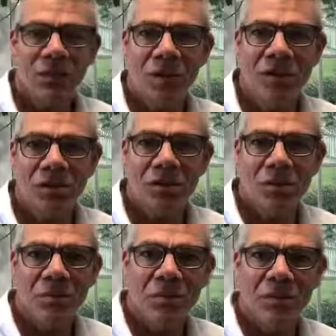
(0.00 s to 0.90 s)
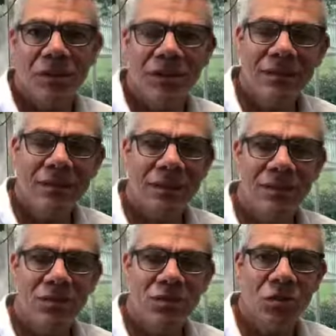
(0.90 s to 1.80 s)
writer's community.
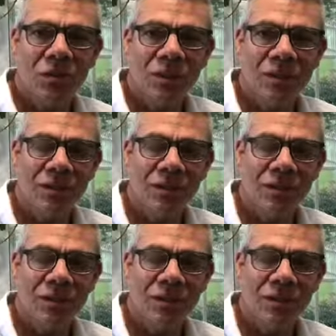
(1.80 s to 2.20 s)
And so I